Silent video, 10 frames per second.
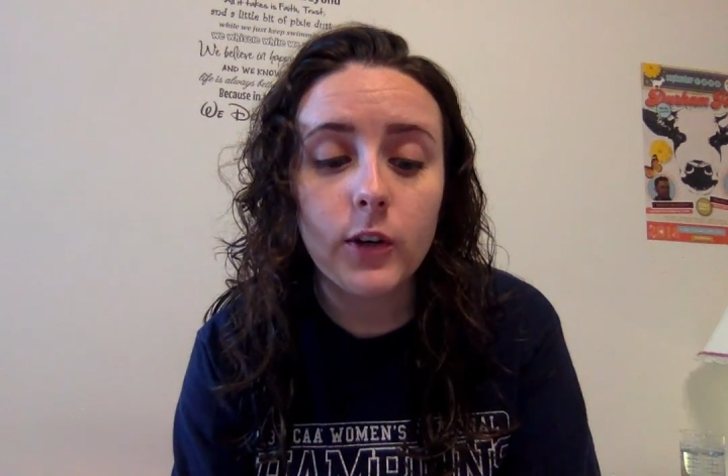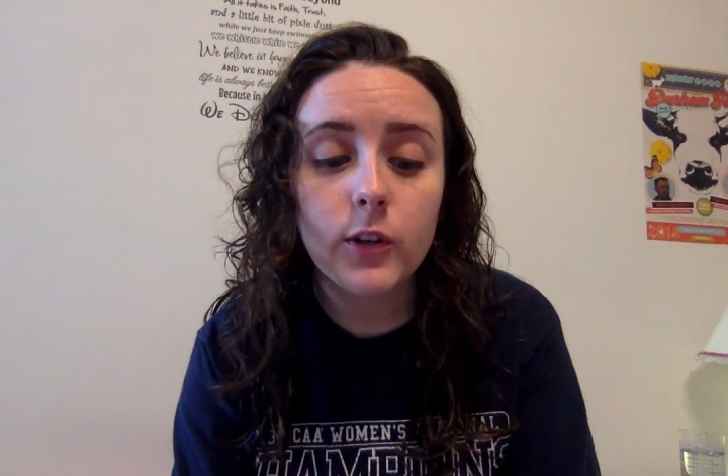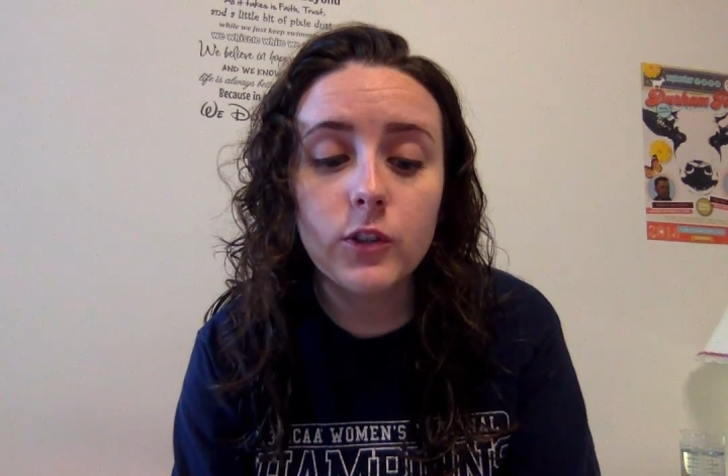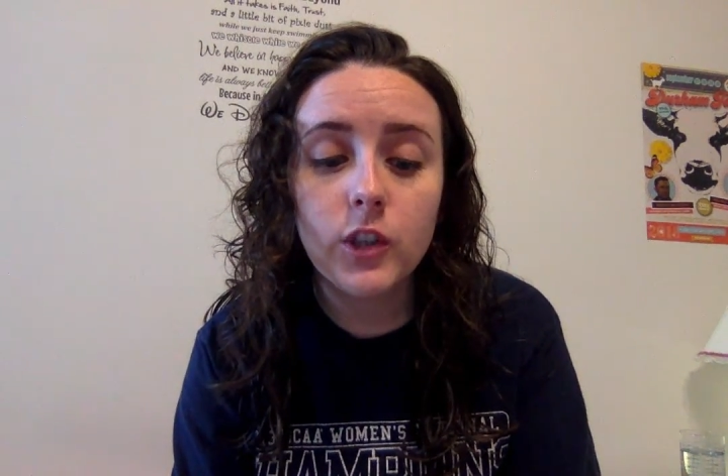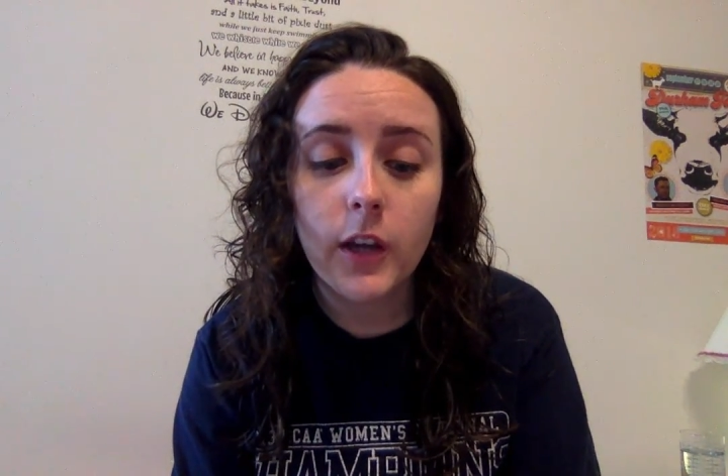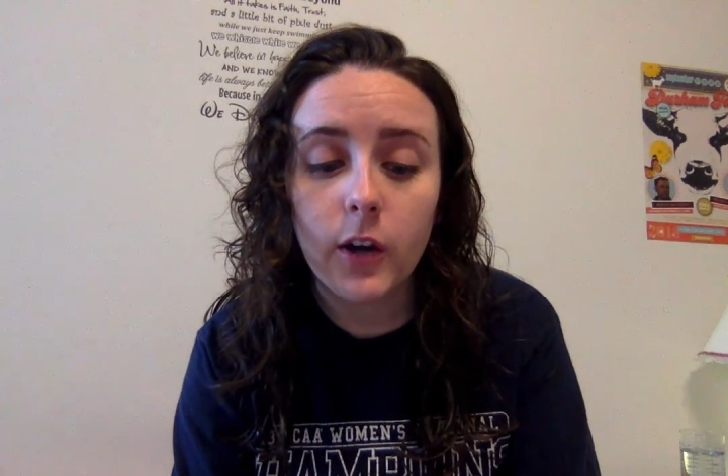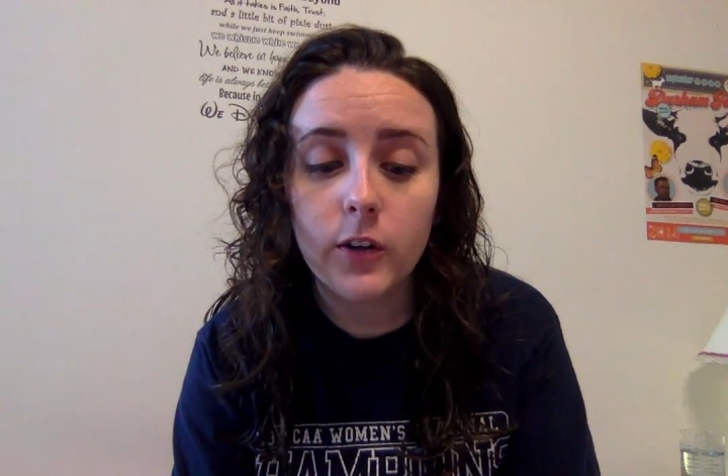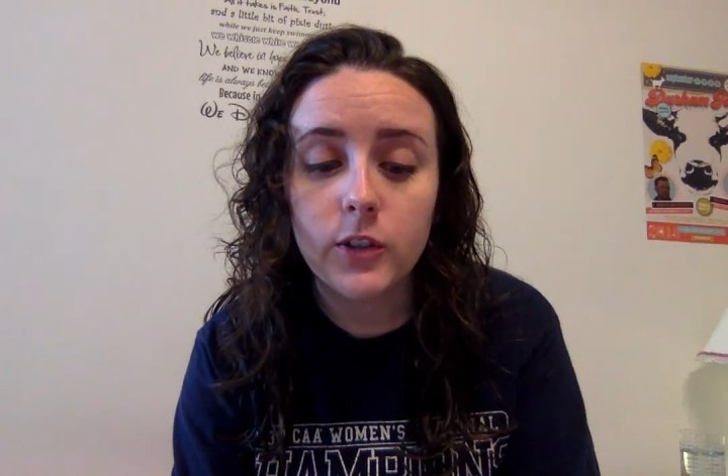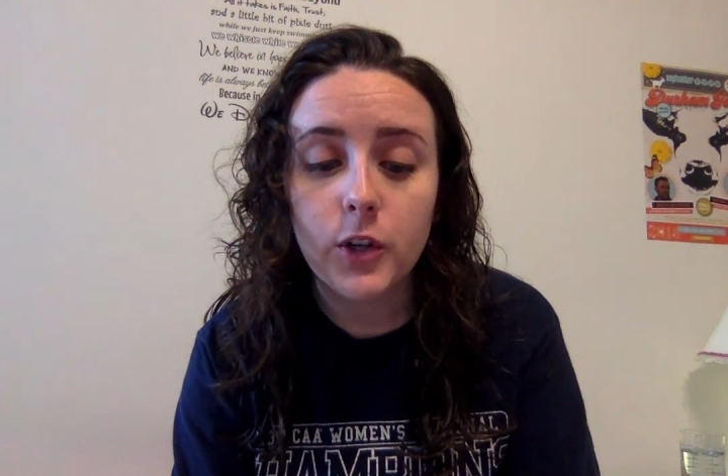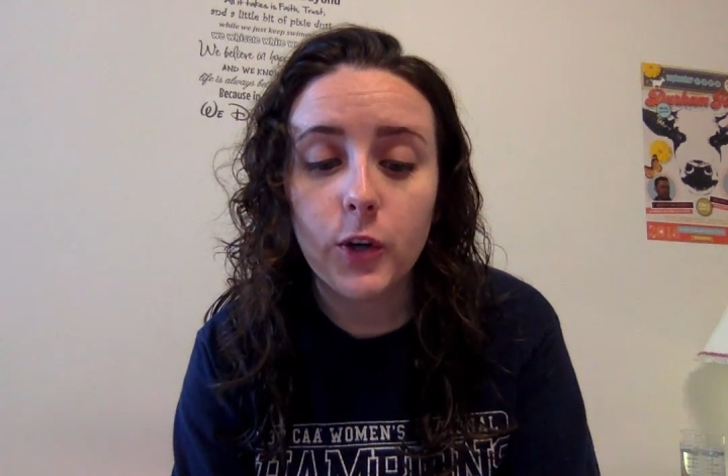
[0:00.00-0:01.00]
urging her
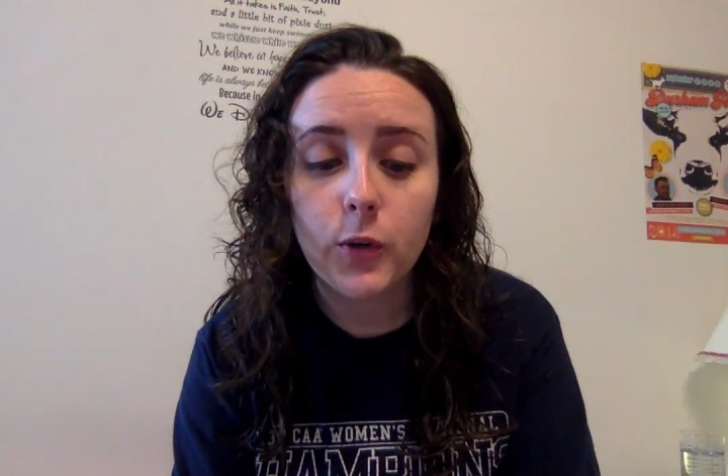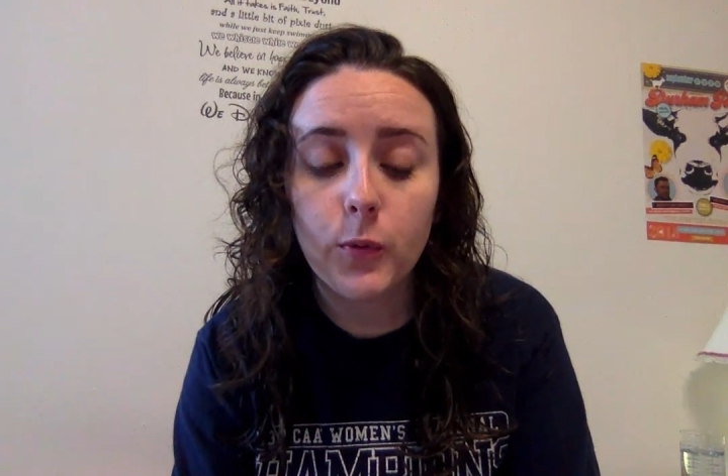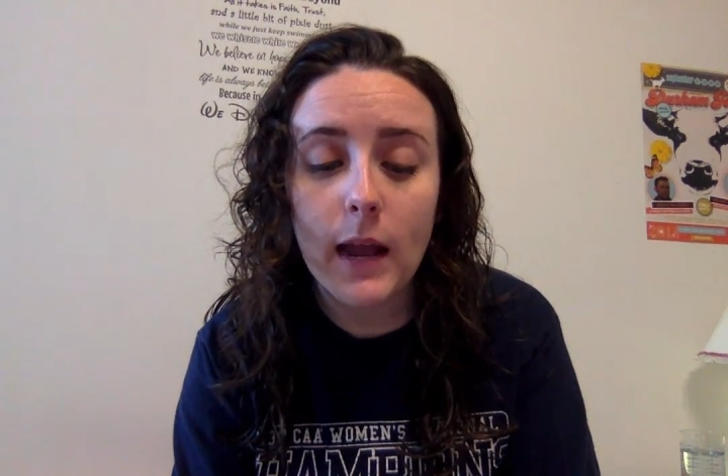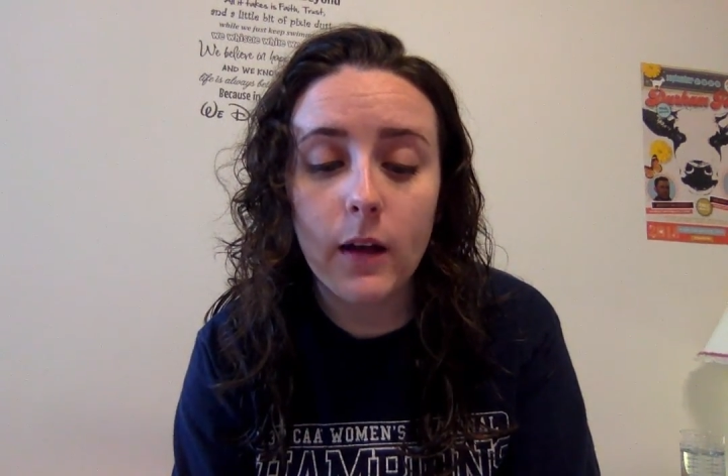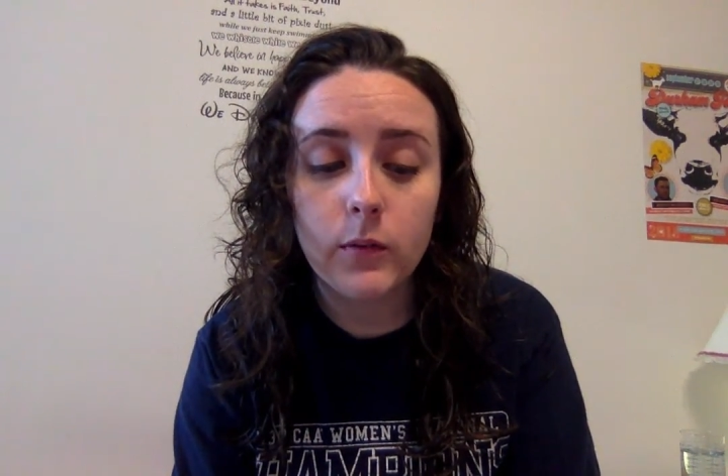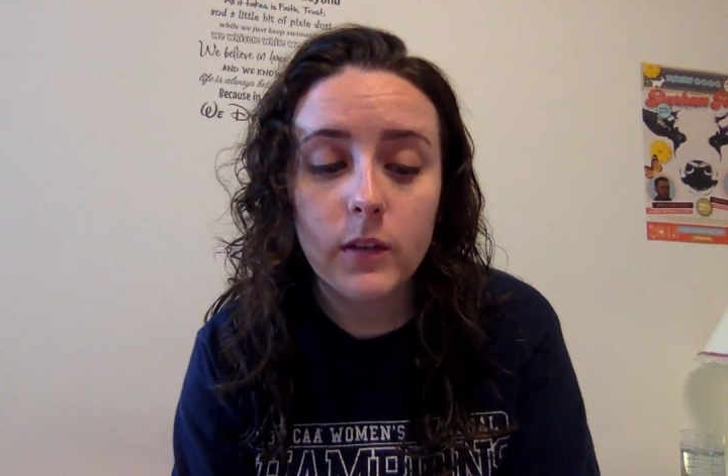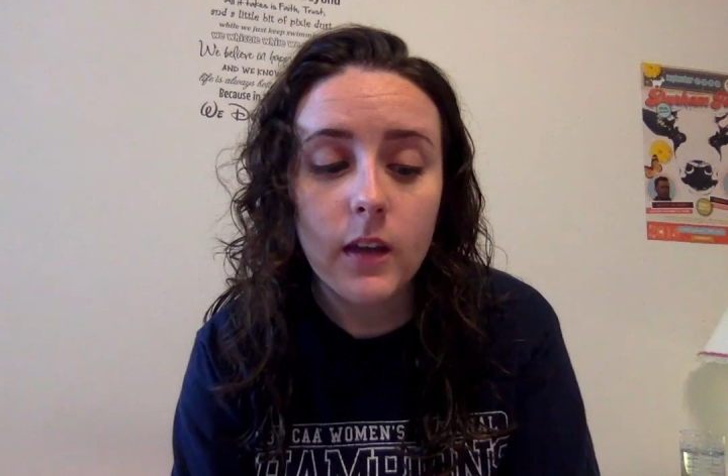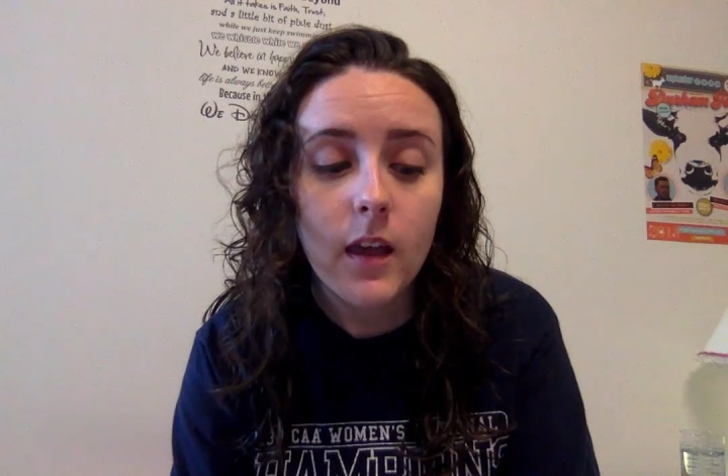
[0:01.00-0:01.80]
to turn around.